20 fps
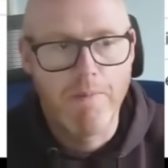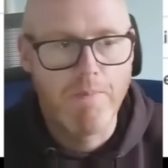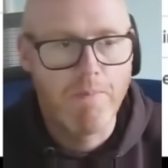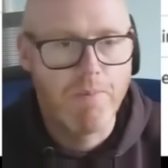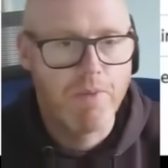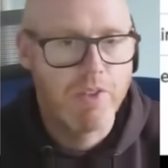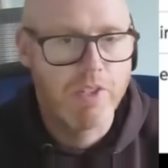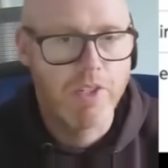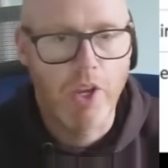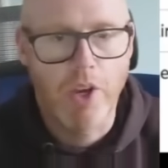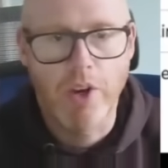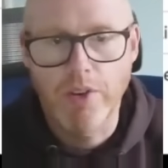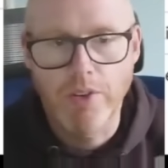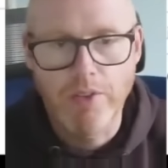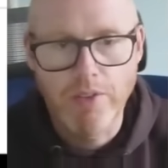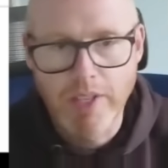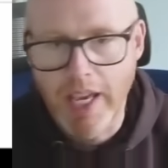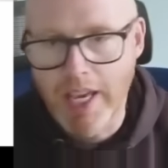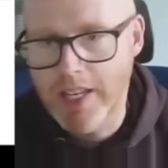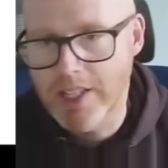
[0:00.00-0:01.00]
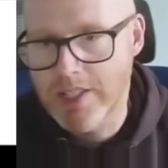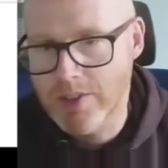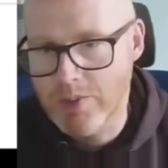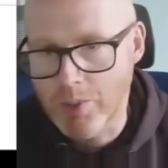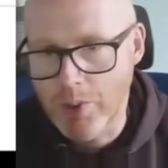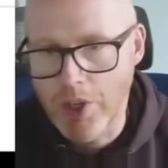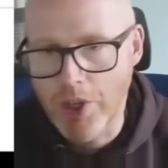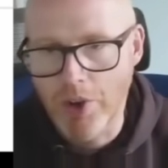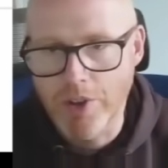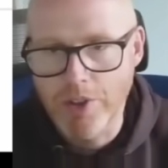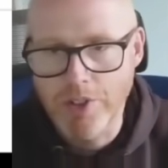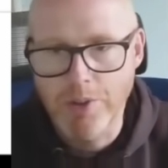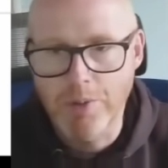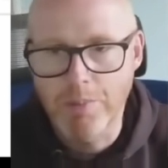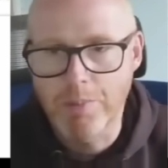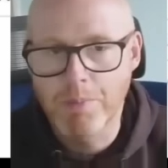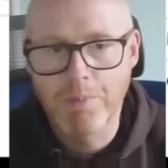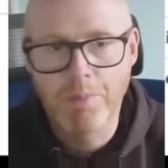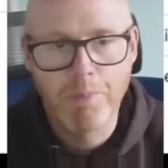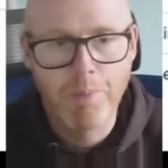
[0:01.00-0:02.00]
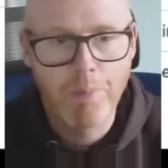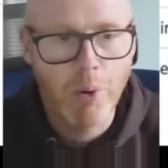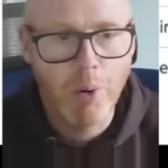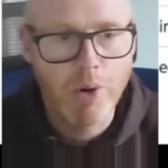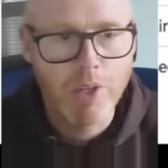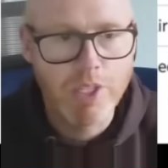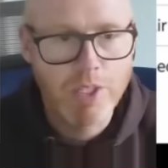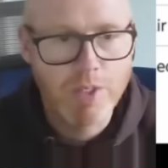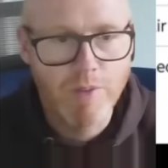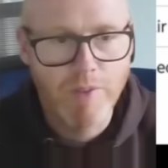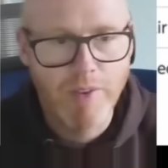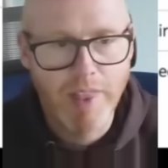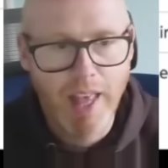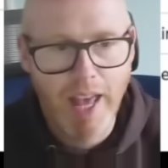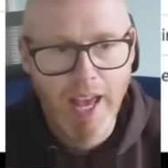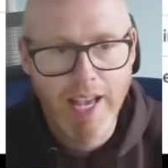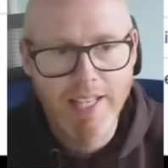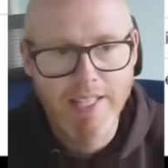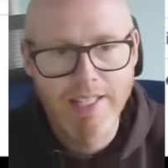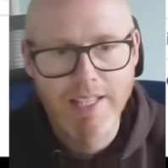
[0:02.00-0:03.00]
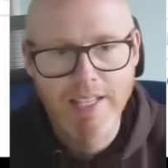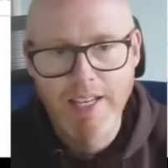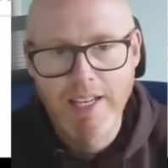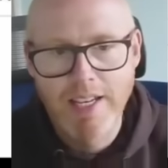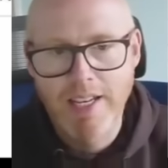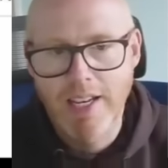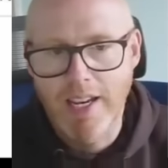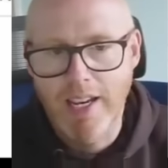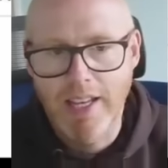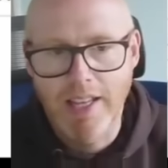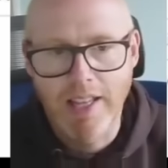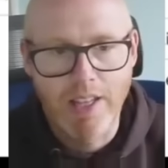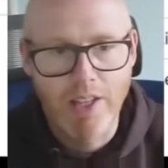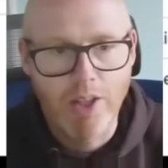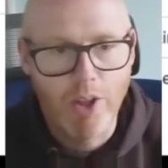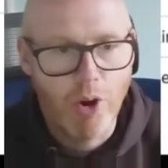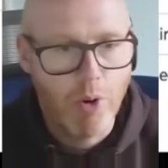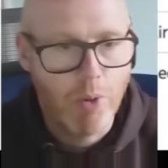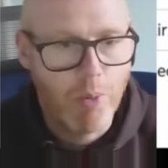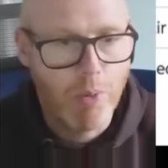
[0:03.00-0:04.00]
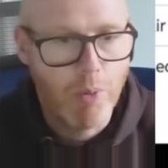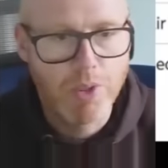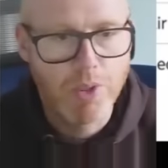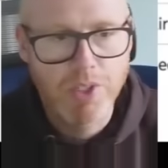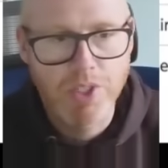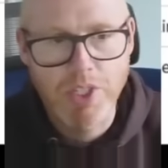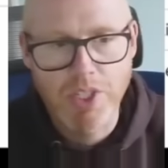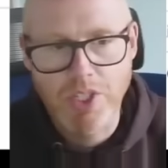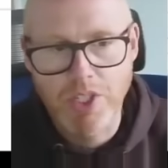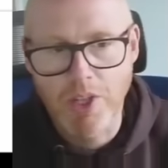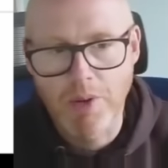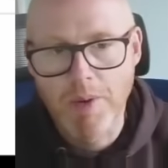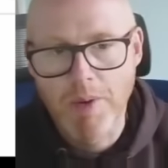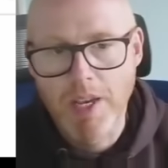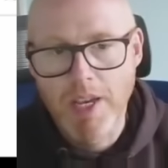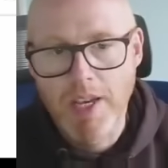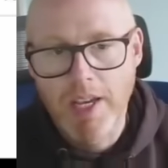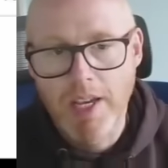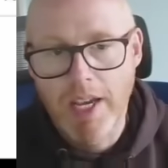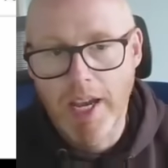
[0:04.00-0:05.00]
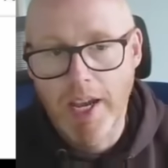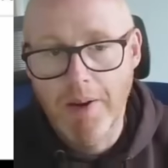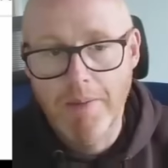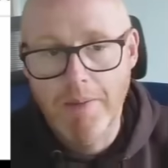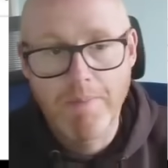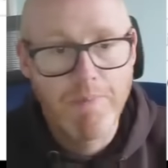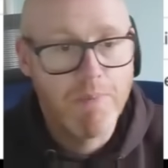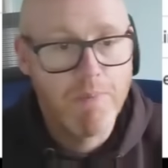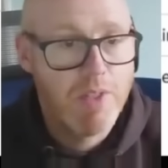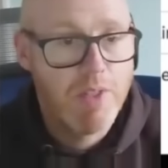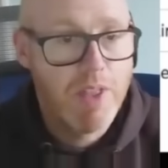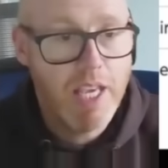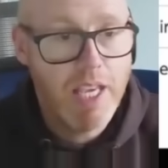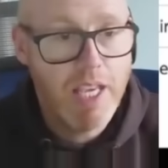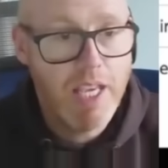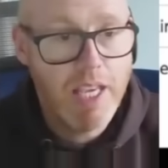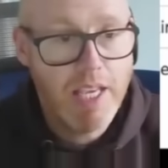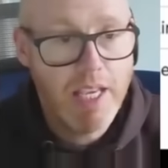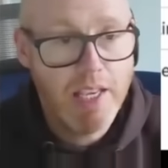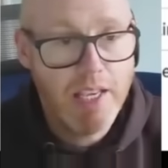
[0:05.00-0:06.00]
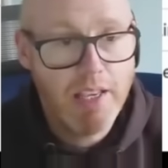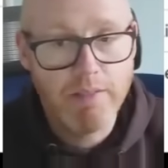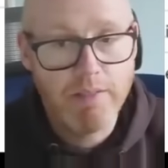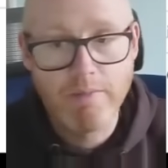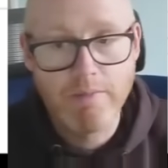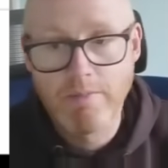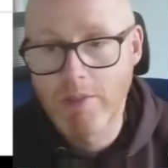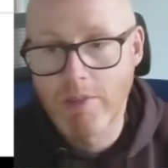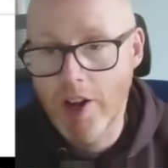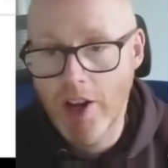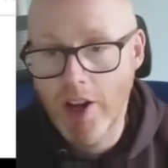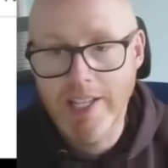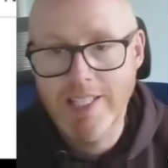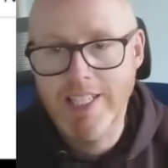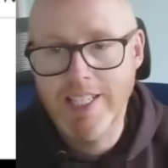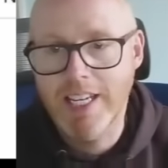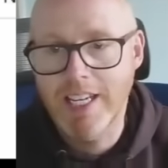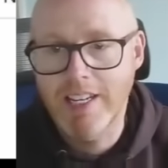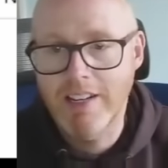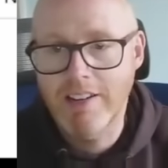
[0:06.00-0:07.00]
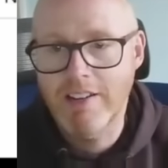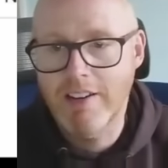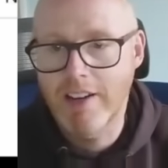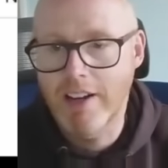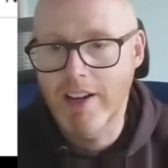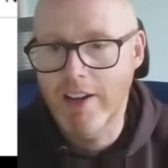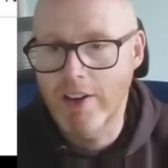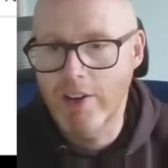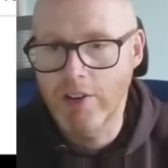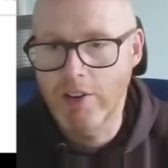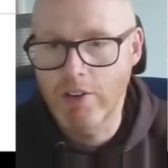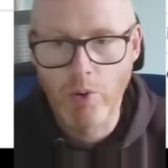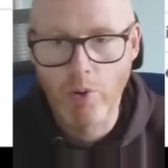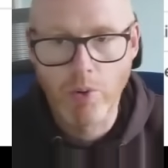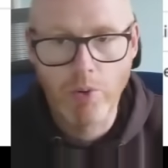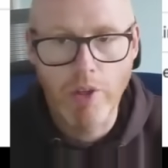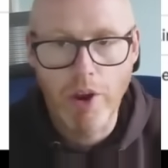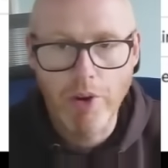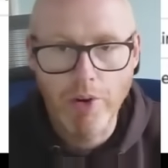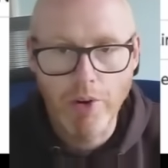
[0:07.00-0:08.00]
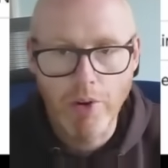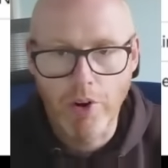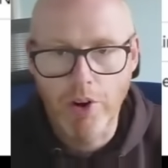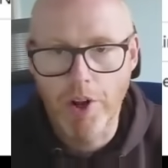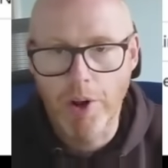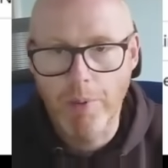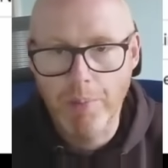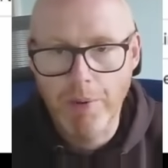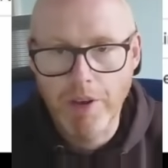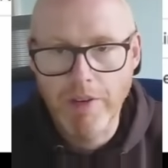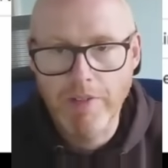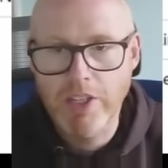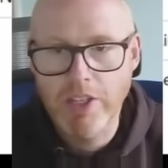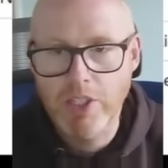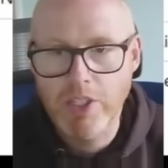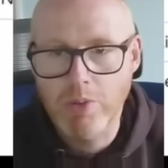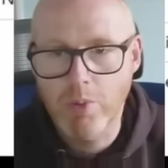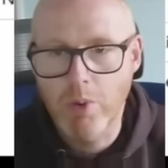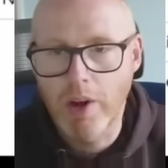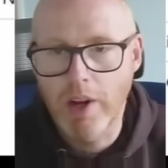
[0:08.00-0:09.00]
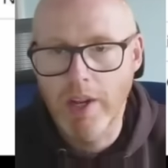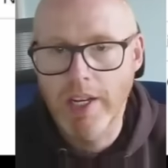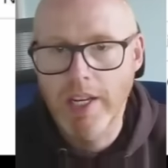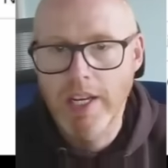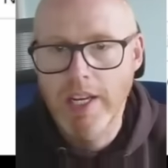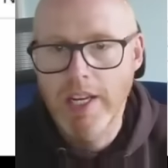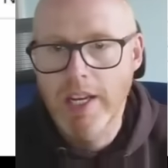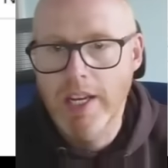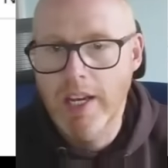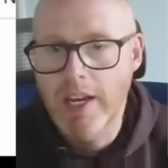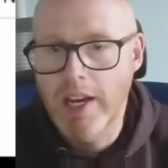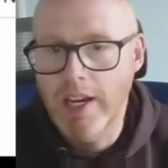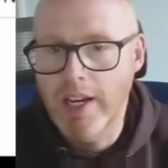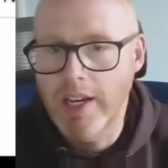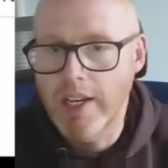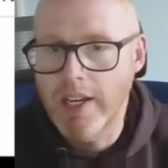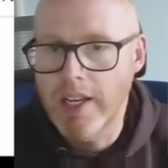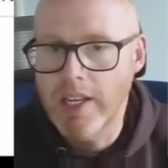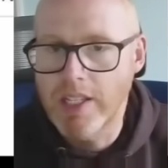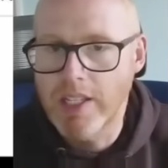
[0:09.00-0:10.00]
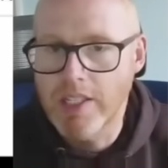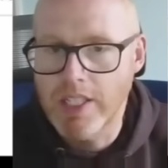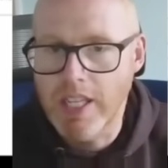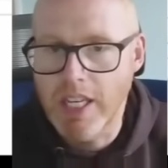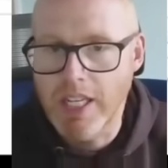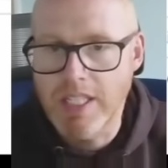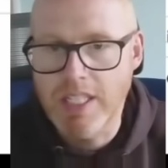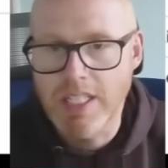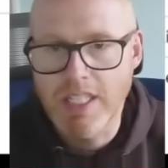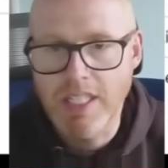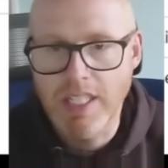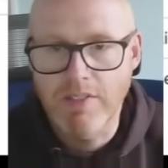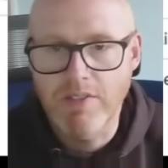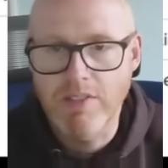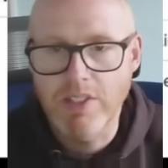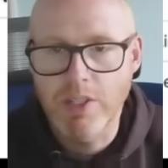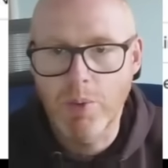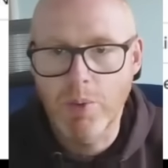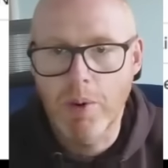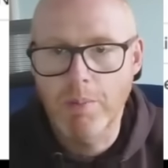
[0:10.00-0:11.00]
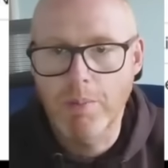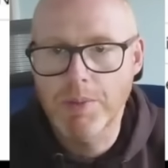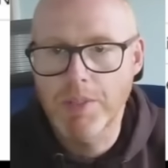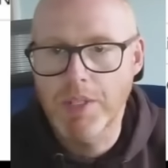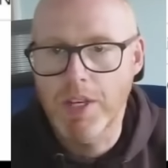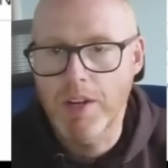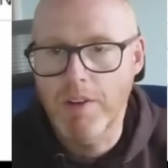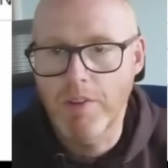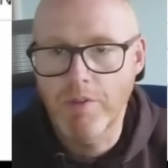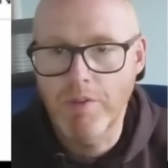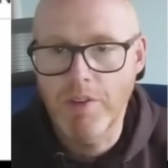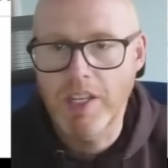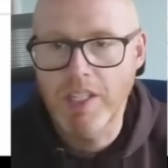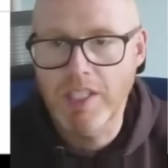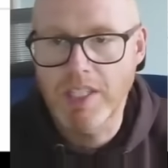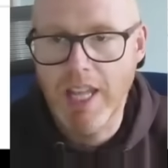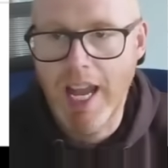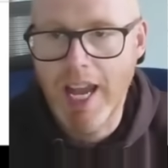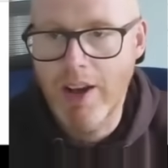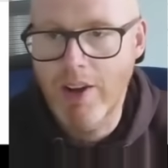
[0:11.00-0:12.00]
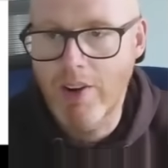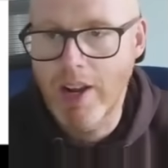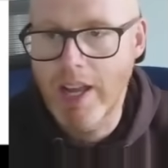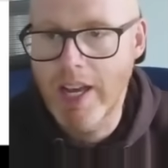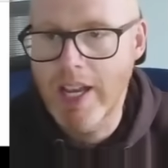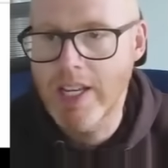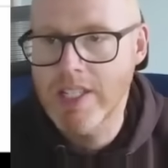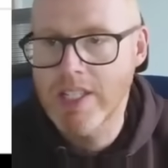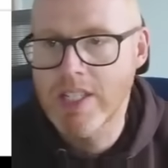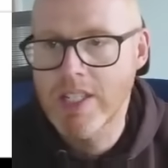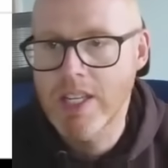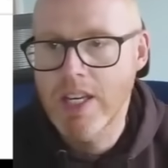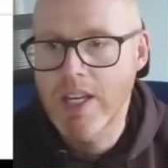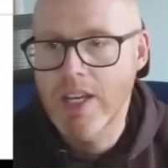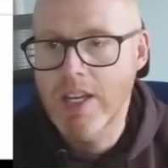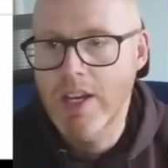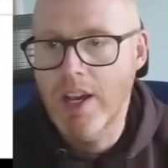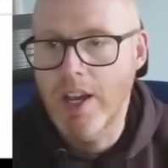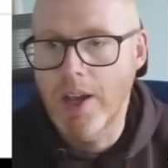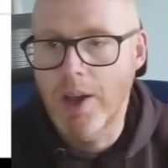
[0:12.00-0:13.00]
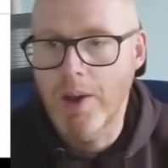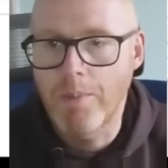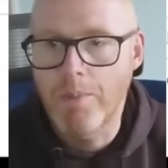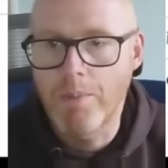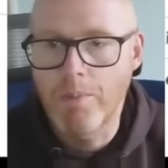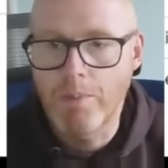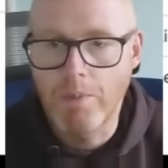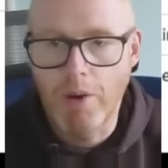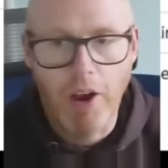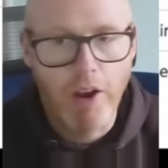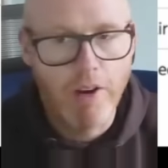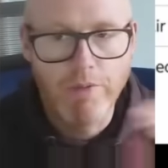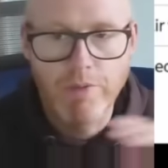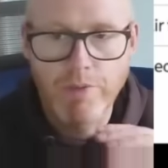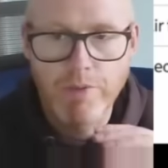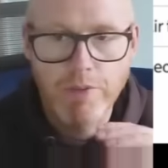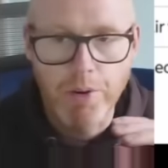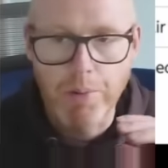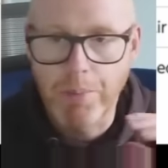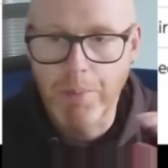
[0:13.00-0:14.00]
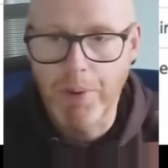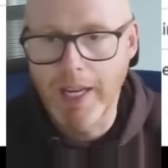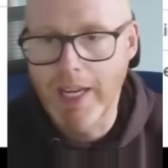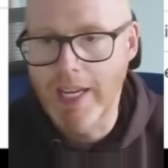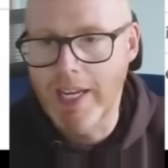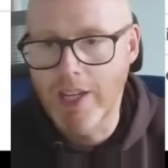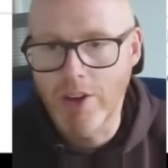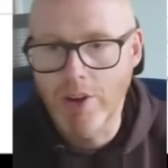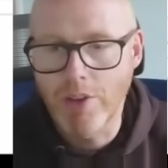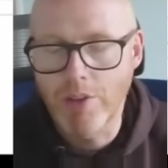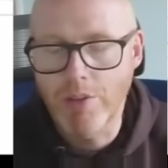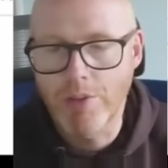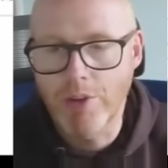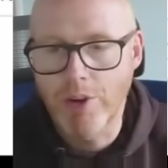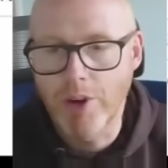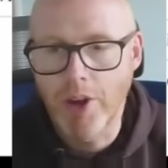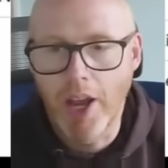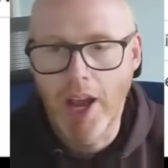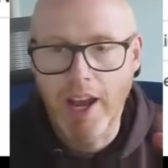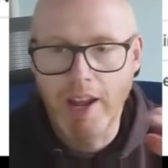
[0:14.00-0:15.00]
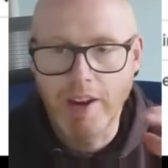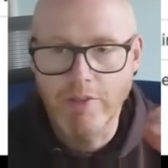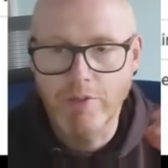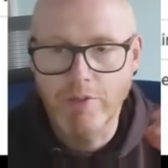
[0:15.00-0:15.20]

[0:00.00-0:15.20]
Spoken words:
So yes, we got some points for that. And then the hot water system. The lighting, although on our previous one, it stated 71% of fixed outlets. I've completely gone through and